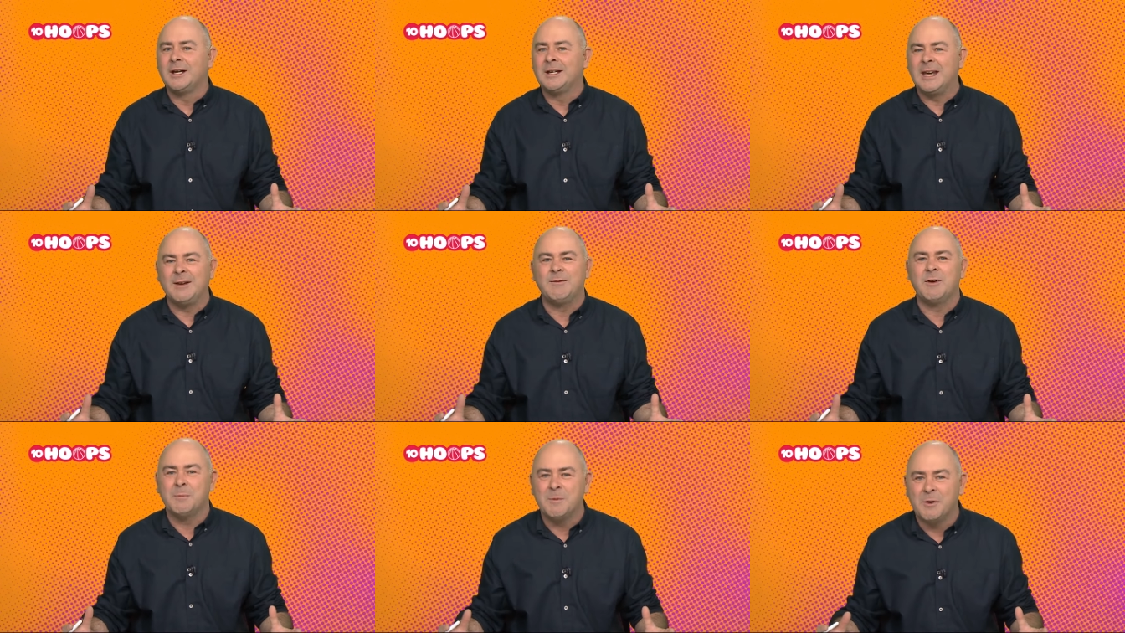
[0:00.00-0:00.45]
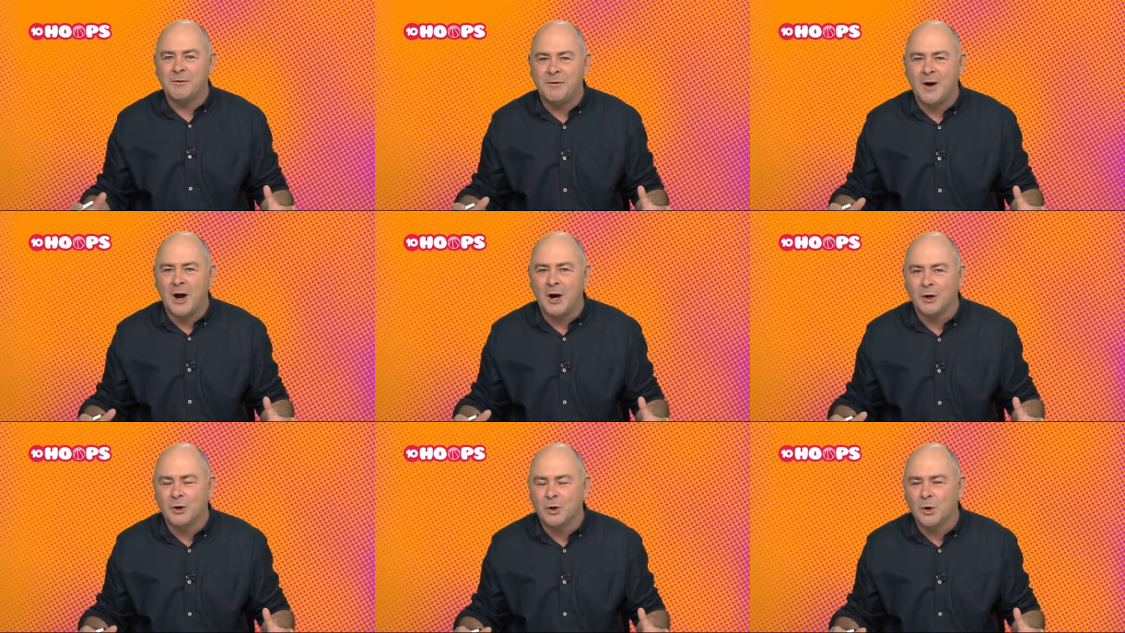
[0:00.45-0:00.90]
give him a
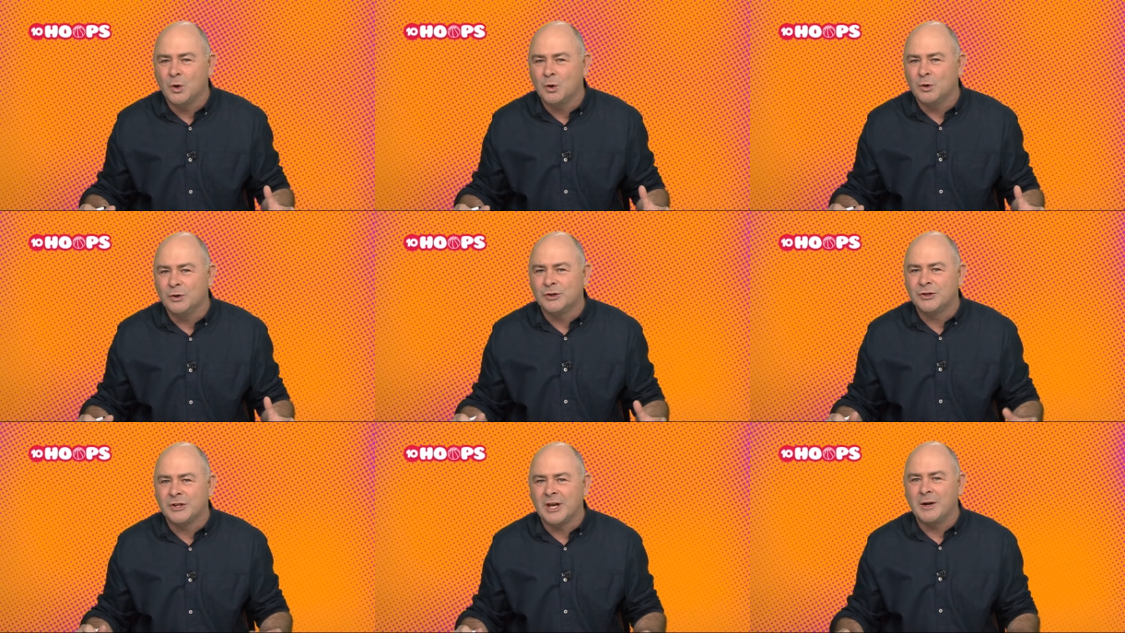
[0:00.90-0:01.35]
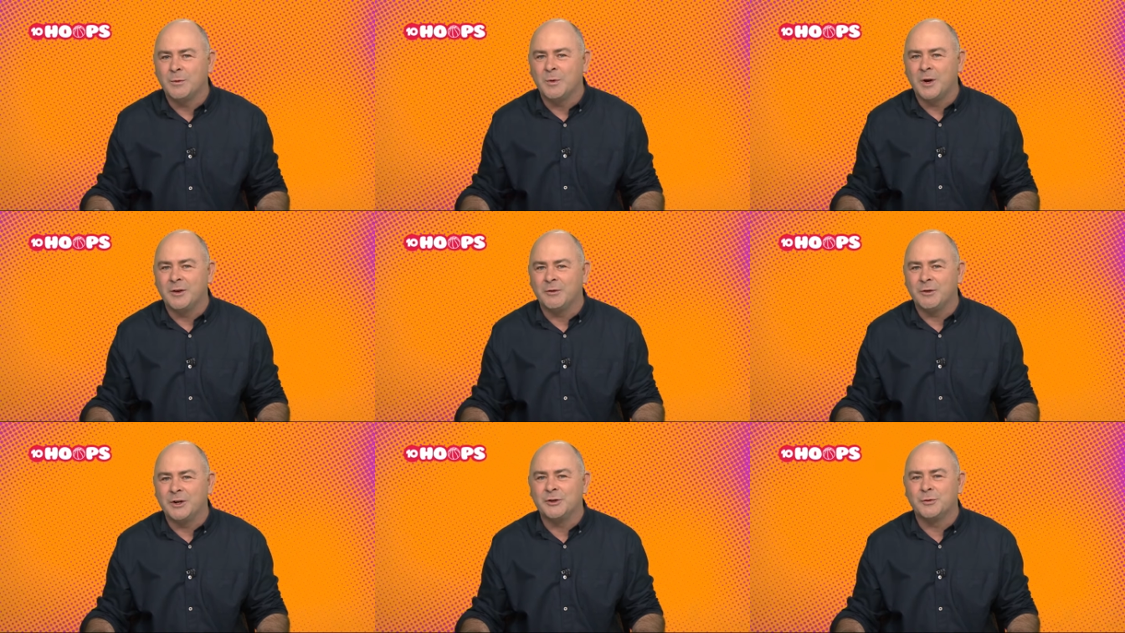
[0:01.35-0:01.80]
phone call and see
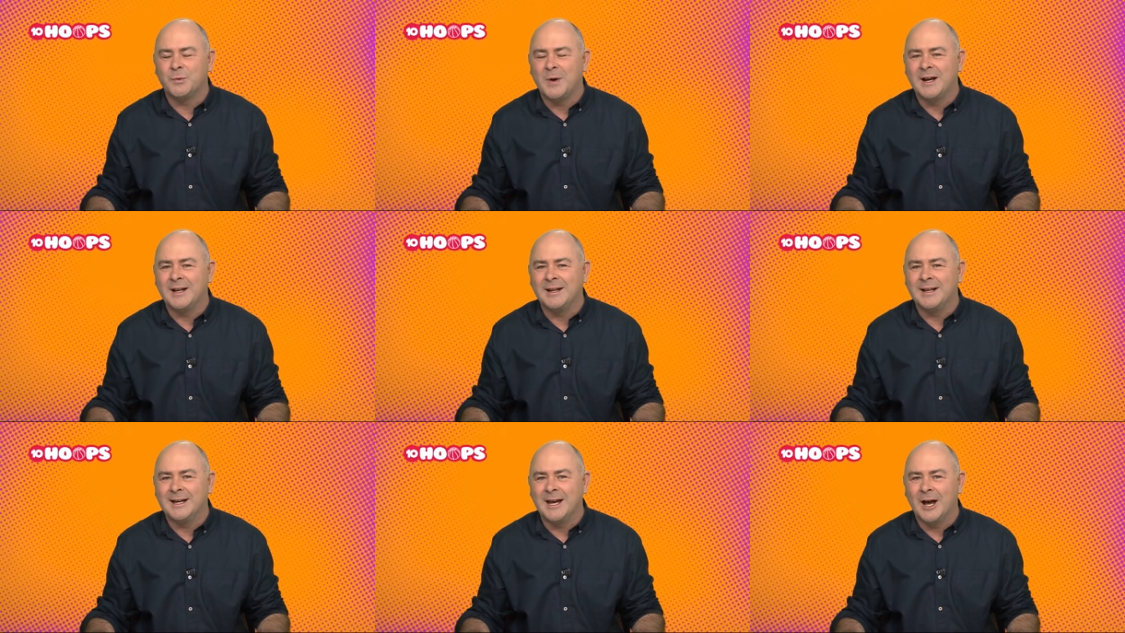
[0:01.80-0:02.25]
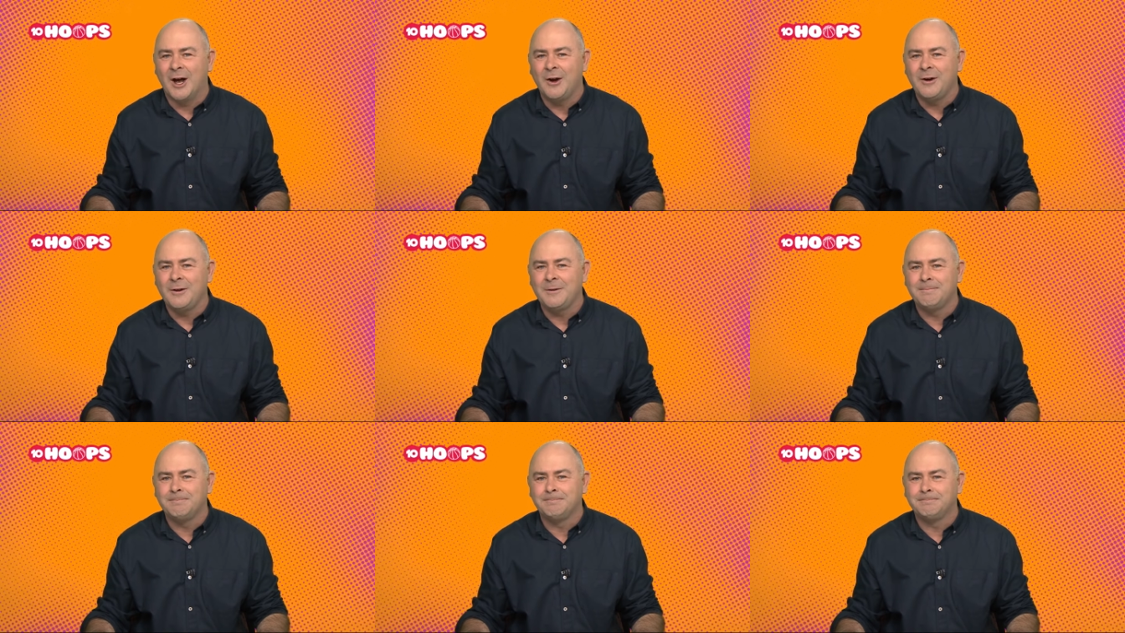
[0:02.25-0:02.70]
whether he's ready to
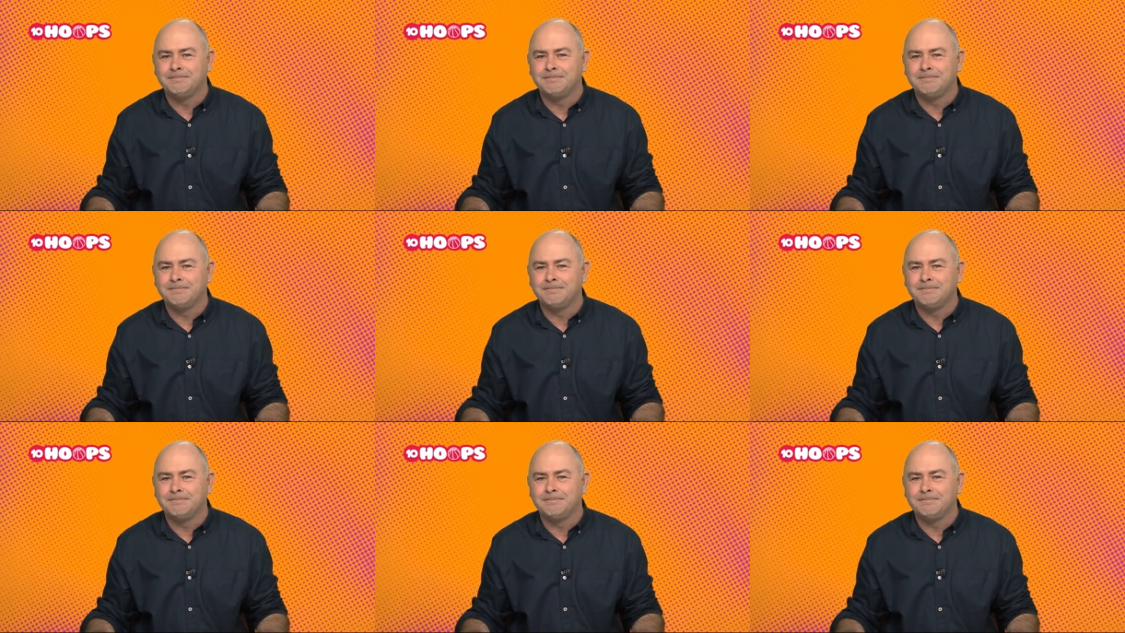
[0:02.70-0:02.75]
go?